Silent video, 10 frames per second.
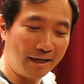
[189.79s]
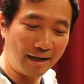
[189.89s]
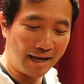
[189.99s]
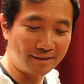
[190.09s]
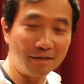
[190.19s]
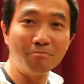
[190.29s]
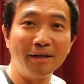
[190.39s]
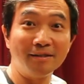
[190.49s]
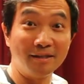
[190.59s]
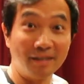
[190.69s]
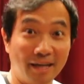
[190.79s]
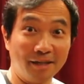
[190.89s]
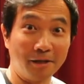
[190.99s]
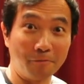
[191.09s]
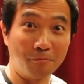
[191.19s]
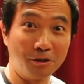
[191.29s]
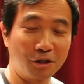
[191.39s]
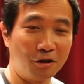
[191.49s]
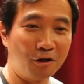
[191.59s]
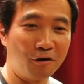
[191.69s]
acid-base indicator, which
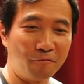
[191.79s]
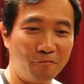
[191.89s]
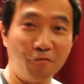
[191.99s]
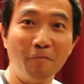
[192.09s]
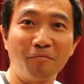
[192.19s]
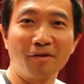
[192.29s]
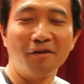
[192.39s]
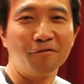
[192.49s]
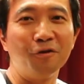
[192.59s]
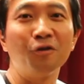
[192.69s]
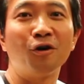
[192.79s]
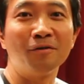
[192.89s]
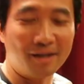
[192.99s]
is called phenol